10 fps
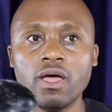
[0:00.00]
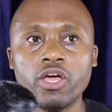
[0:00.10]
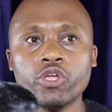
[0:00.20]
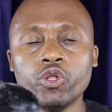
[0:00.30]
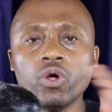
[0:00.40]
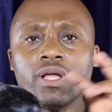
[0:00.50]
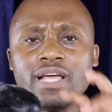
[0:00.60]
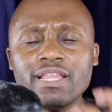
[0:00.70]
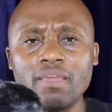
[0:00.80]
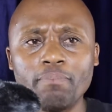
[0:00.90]
You're looking
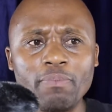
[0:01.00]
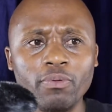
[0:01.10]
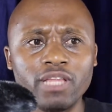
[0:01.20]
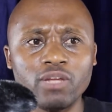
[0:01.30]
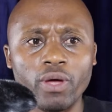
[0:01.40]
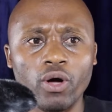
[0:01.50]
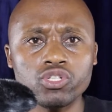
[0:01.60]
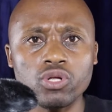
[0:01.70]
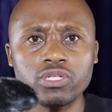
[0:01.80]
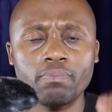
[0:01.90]
at the people that were
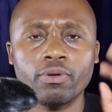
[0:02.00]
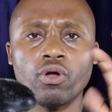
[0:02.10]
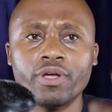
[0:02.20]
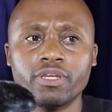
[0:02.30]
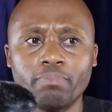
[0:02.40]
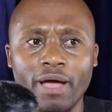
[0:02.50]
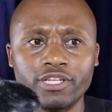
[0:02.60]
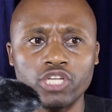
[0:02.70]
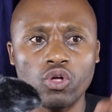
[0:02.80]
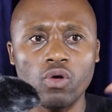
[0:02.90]
also deployed by
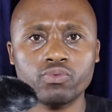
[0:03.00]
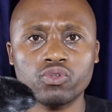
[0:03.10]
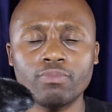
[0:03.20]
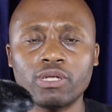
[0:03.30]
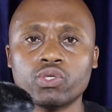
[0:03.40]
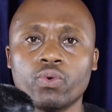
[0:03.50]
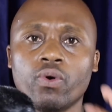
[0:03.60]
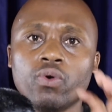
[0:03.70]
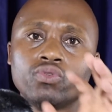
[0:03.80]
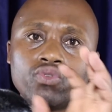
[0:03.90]
Jacob Zuma
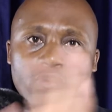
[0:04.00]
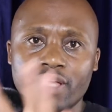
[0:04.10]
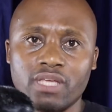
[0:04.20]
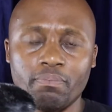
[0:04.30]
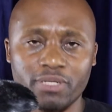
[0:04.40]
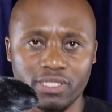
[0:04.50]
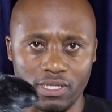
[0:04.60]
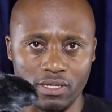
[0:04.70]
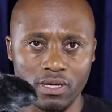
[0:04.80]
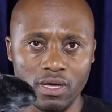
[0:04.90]
to
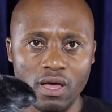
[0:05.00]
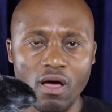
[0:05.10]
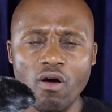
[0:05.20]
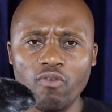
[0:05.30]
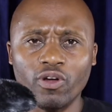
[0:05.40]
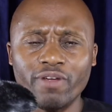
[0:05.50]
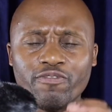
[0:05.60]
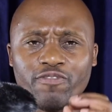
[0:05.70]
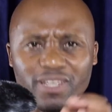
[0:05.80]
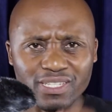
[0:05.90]
SAPC. For the
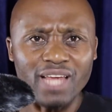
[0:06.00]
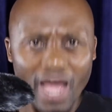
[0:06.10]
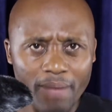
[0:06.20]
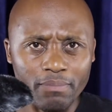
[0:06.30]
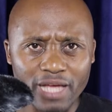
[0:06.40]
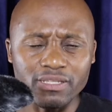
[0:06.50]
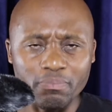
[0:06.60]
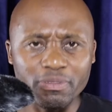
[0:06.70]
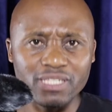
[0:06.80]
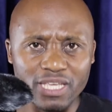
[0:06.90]
first time,
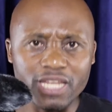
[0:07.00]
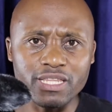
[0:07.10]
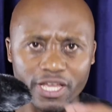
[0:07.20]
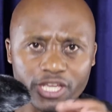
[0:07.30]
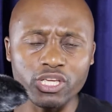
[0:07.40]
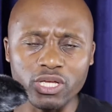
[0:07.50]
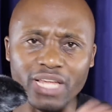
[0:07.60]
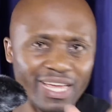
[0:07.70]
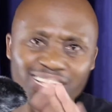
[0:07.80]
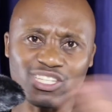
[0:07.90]
SAPC in the
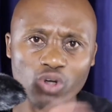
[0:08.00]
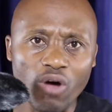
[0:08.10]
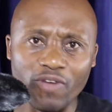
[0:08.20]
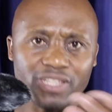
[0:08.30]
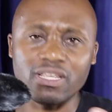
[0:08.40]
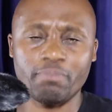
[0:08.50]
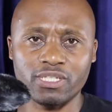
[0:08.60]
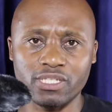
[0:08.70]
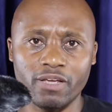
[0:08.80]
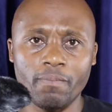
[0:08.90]
history of
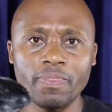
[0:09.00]
SAPC,